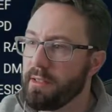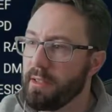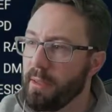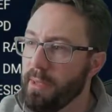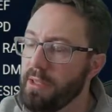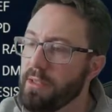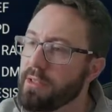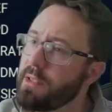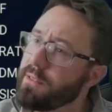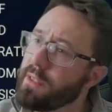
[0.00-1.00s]
I mean, he does
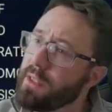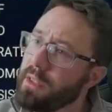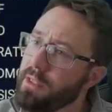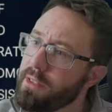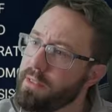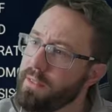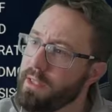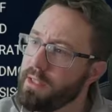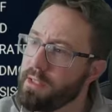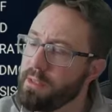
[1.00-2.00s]
have the
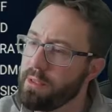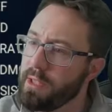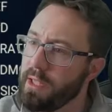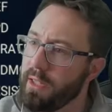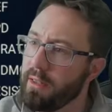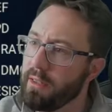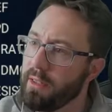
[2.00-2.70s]
continuous heal.